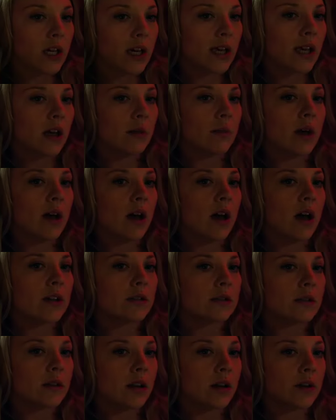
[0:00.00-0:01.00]
I kept my
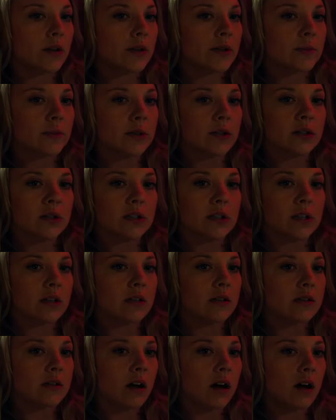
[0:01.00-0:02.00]
eyes closed, but
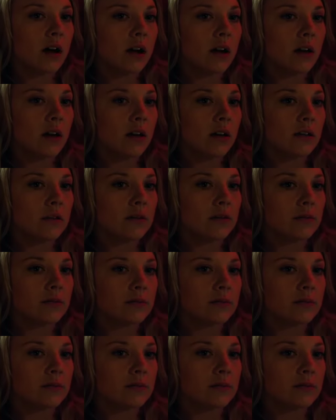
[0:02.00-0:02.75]
she saw it all.